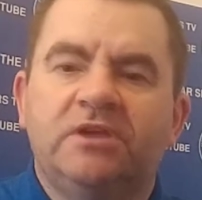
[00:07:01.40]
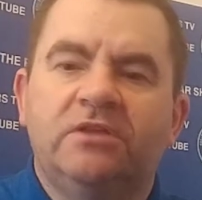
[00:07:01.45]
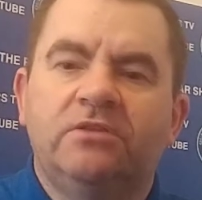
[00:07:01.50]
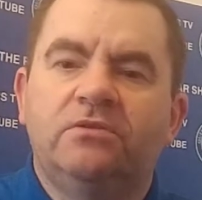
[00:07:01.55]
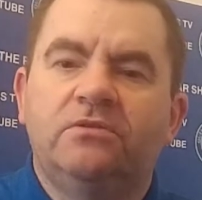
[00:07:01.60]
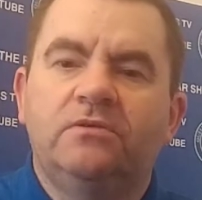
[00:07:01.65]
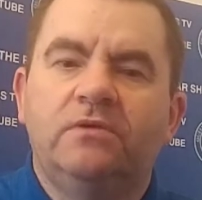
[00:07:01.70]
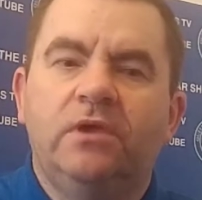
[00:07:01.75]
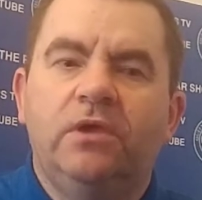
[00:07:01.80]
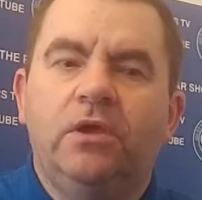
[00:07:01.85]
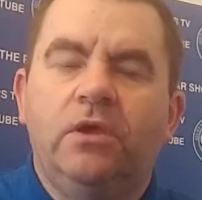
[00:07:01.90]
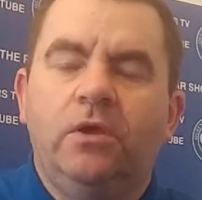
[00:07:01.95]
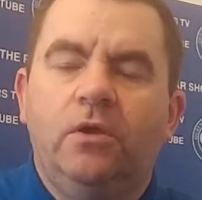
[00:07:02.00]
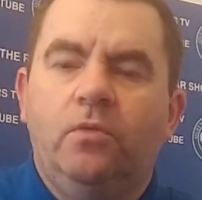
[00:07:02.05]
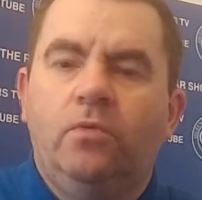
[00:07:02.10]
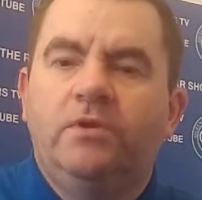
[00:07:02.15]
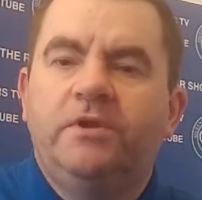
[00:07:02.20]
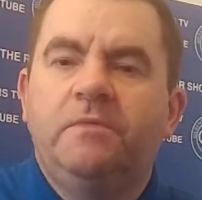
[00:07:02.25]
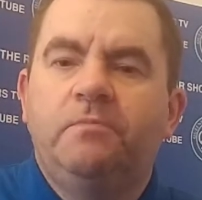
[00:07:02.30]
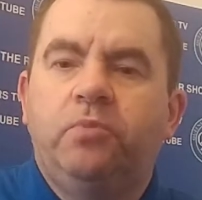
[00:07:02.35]
then
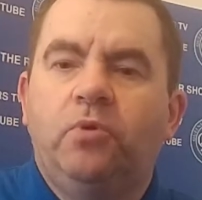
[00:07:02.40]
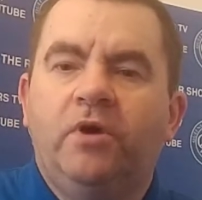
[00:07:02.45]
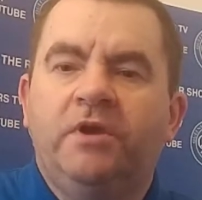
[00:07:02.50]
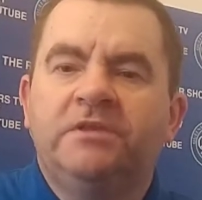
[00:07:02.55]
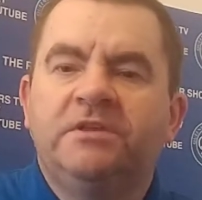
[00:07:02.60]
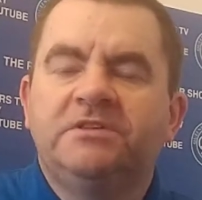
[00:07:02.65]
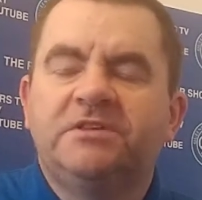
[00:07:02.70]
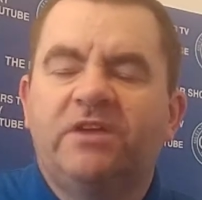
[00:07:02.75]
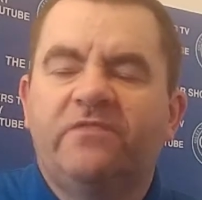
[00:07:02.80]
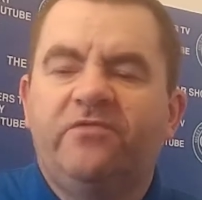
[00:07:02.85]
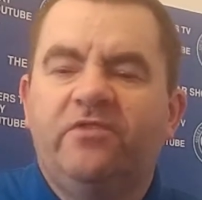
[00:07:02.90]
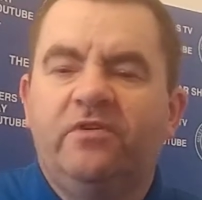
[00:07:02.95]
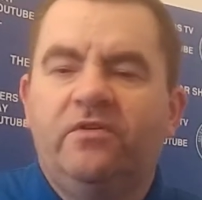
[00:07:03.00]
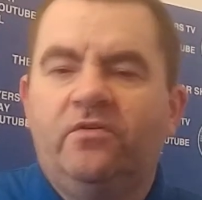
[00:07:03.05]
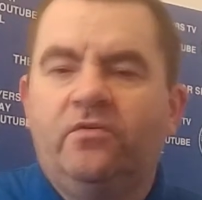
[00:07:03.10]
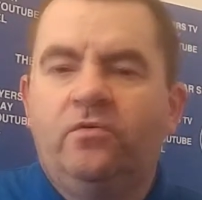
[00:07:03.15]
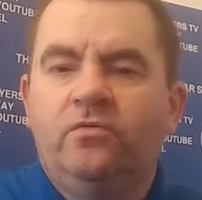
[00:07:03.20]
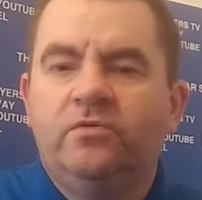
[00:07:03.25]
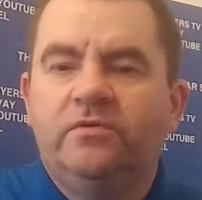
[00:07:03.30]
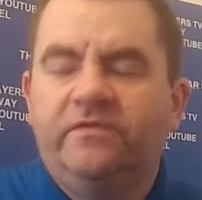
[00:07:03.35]
will he put in his effort
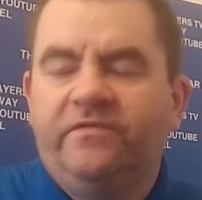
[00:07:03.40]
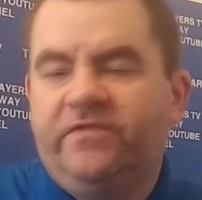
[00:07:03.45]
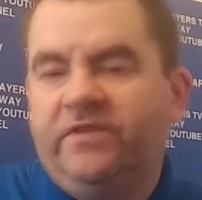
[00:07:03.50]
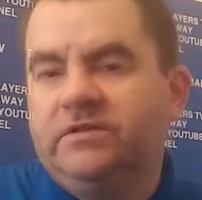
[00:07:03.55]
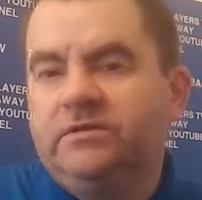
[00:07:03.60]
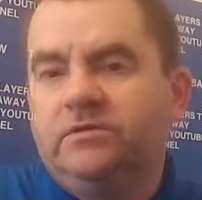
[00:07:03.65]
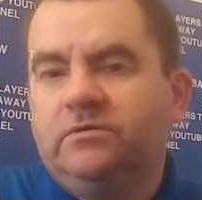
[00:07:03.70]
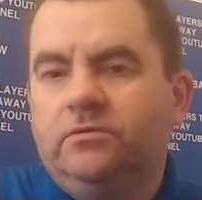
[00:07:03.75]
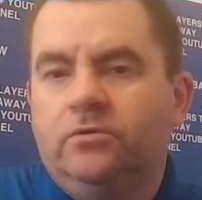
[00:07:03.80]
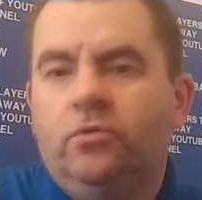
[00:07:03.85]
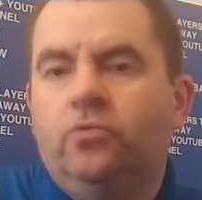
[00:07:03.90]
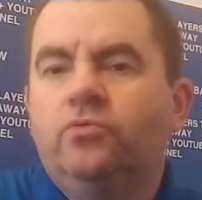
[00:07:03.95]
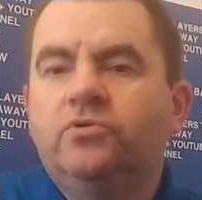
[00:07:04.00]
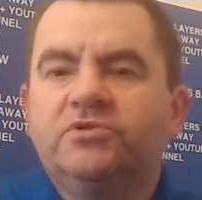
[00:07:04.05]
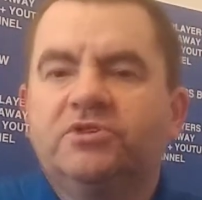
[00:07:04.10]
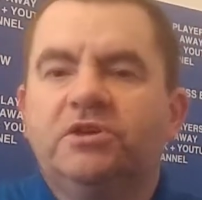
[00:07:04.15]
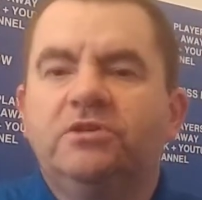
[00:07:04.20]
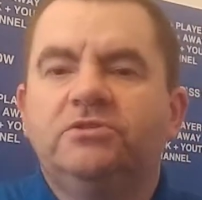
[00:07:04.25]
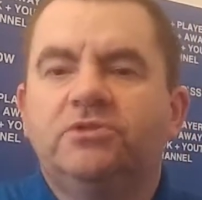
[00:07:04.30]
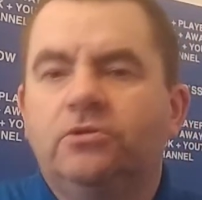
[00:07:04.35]
all
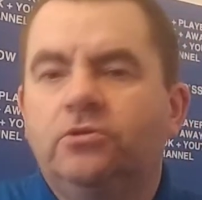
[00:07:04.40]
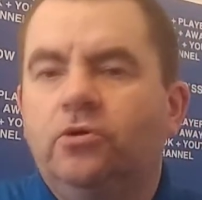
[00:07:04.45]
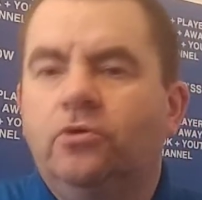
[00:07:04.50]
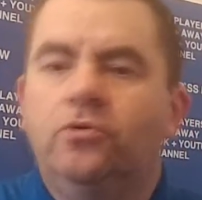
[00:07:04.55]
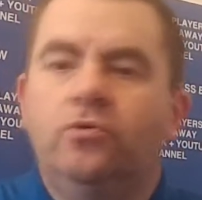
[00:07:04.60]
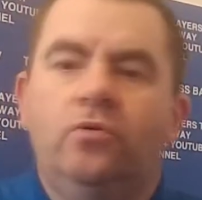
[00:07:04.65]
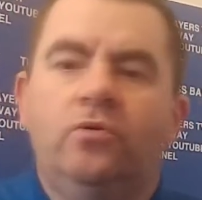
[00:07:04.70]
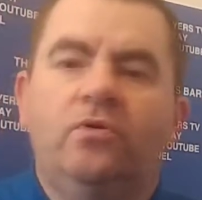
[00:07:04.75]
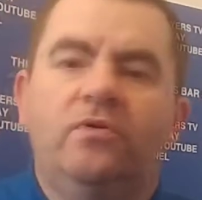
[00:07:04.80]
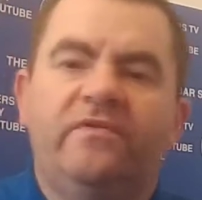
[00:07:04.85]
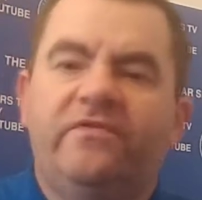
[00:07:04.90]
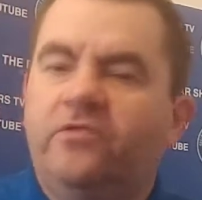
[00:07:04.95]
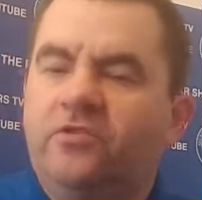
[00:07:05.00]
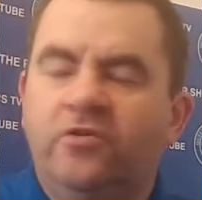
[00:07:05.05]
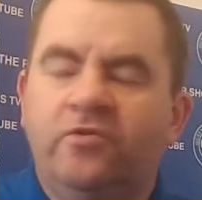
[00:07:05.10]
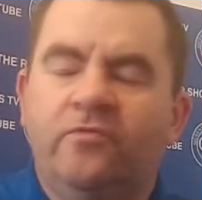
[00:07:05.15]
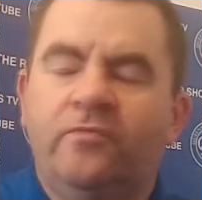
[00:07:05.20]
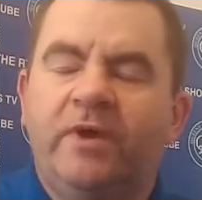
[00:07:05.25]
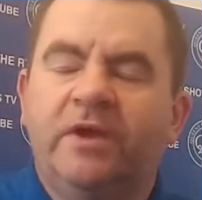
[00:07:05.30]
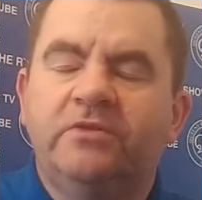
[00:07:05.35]
season long or for
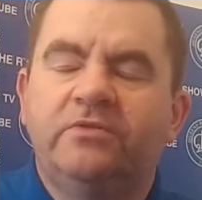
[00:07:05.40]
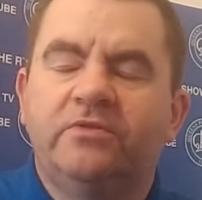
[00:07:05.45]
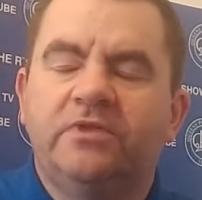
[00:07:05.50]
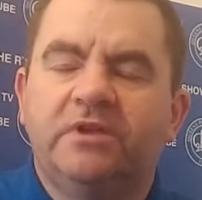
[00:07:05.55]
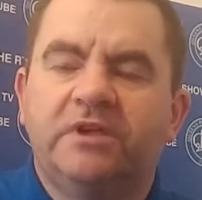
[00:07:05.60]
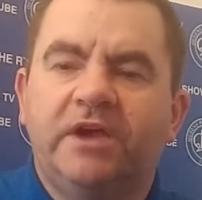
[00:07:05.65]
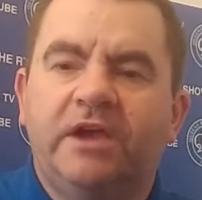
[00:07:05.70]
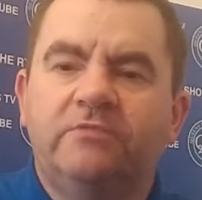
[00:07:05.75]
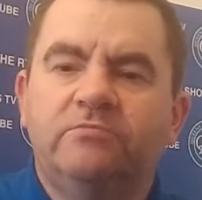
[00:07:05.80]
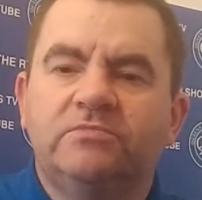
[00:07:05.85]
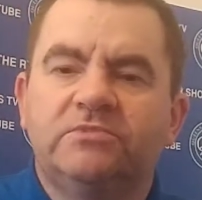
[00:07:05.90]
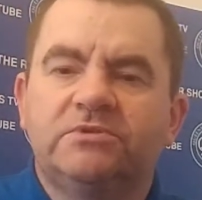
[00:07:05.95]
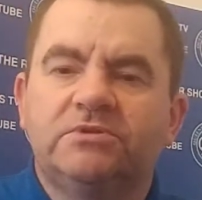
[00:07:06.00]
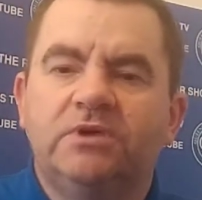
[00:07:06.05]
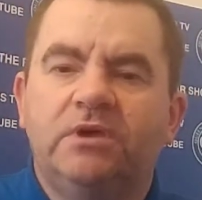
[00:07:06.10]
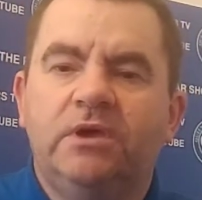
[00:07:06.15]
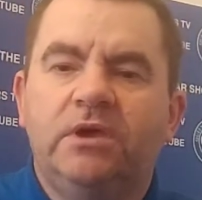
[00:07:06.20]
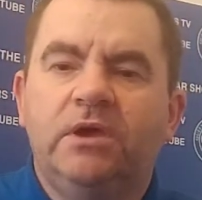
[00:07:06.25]
the remainder of the games?